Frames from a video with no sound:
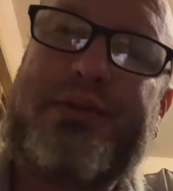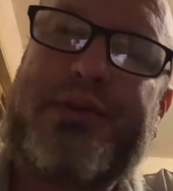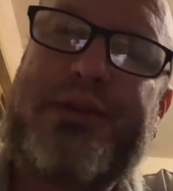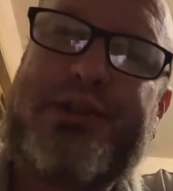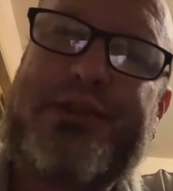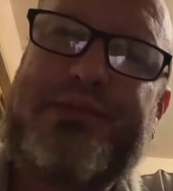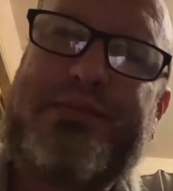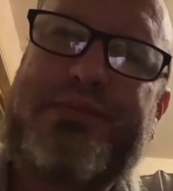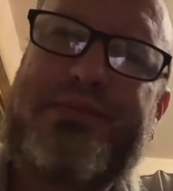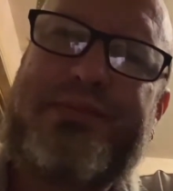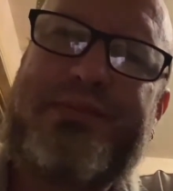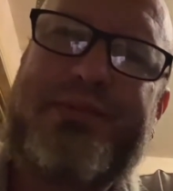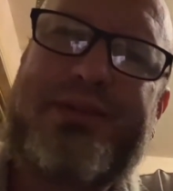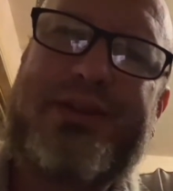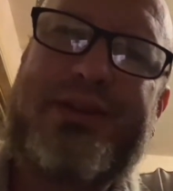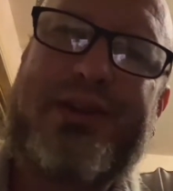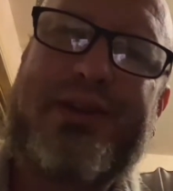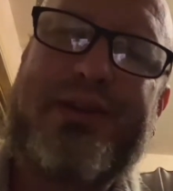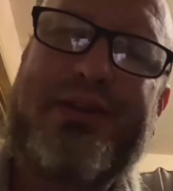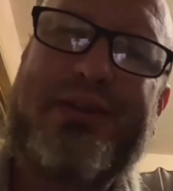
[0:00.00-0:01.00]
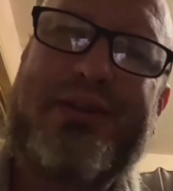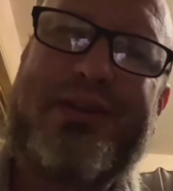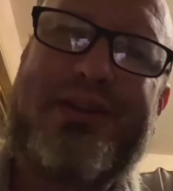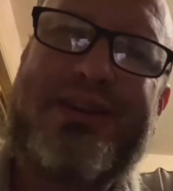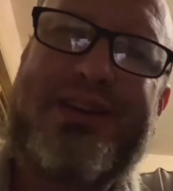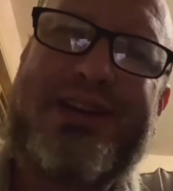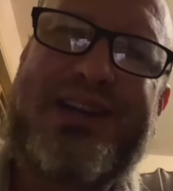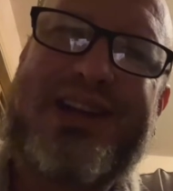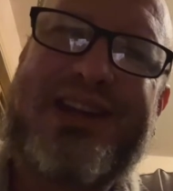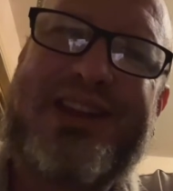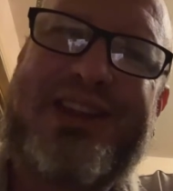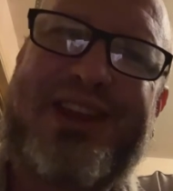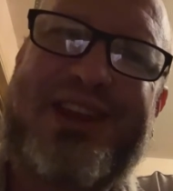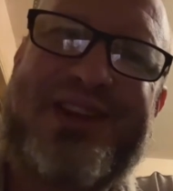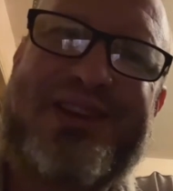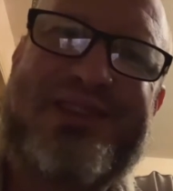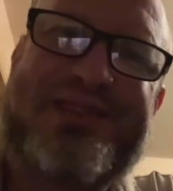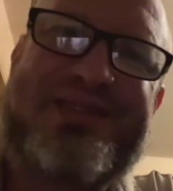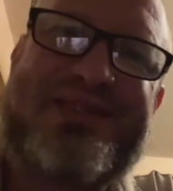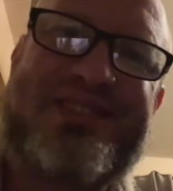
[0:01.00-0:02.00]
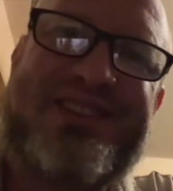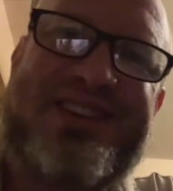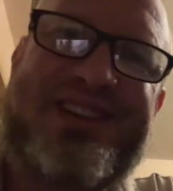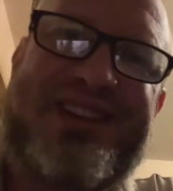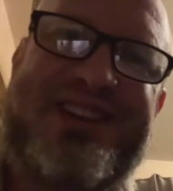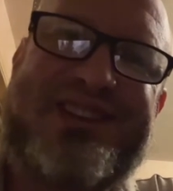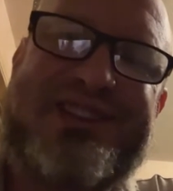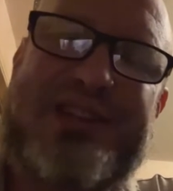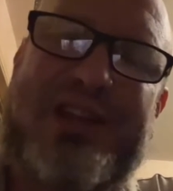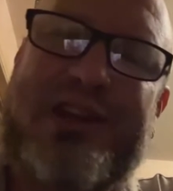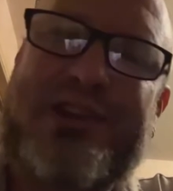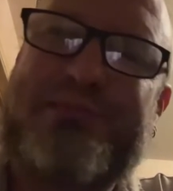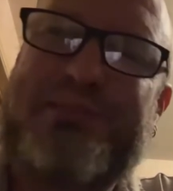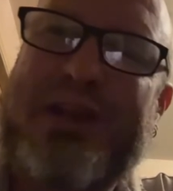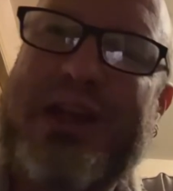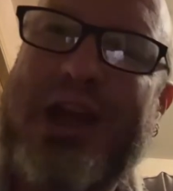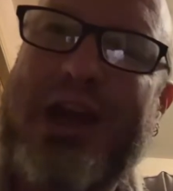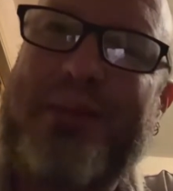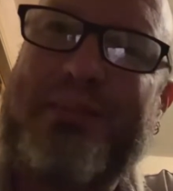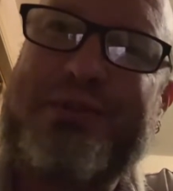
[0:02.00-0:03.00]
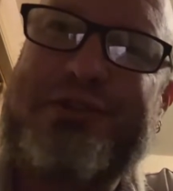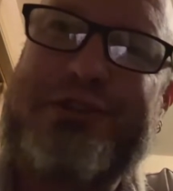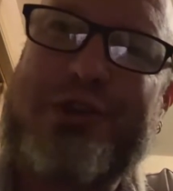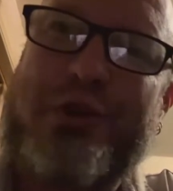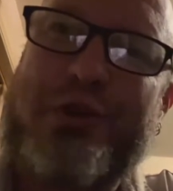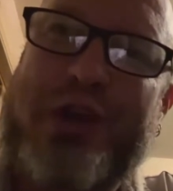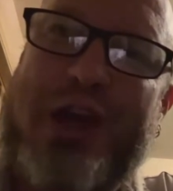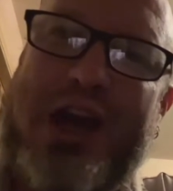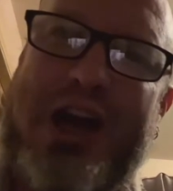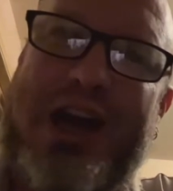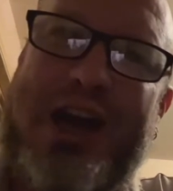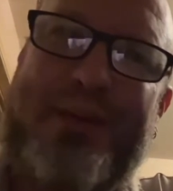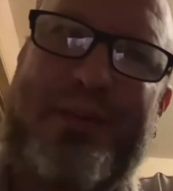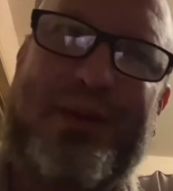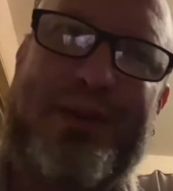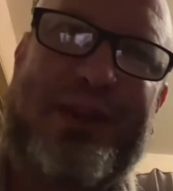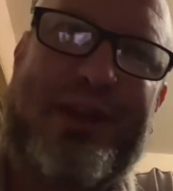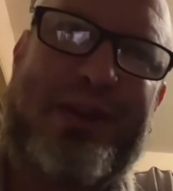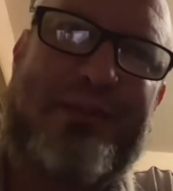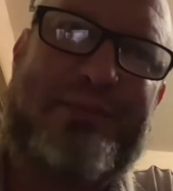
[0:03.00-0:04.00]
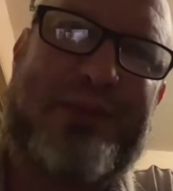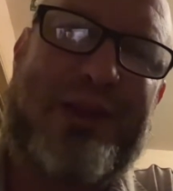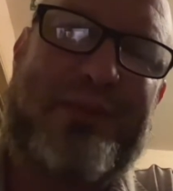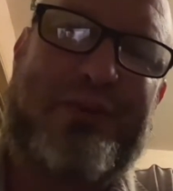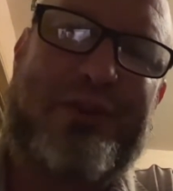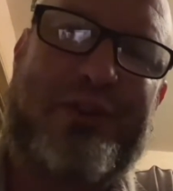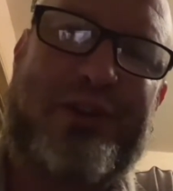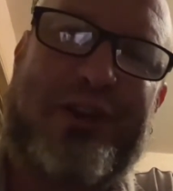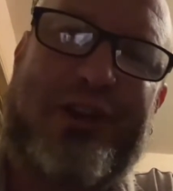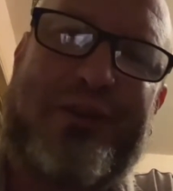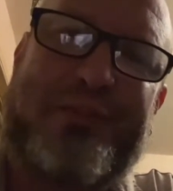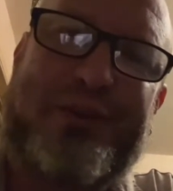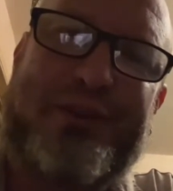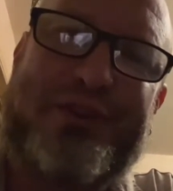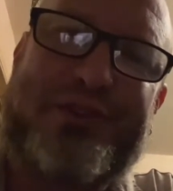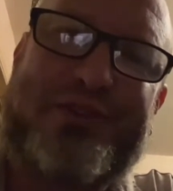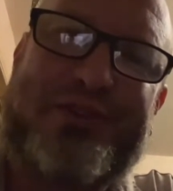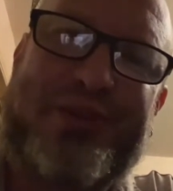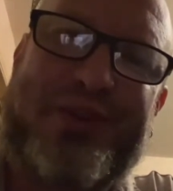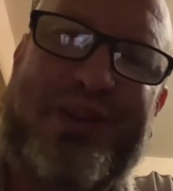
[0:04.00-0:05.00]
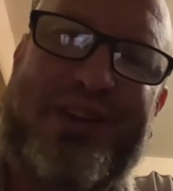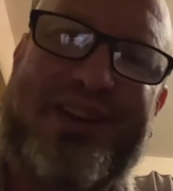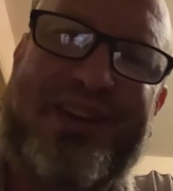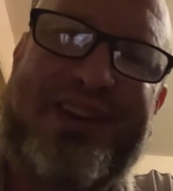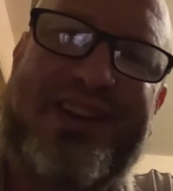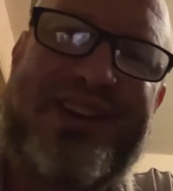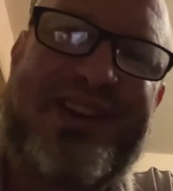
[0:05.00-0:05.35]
it's, I think it's become so common that people are almost sort of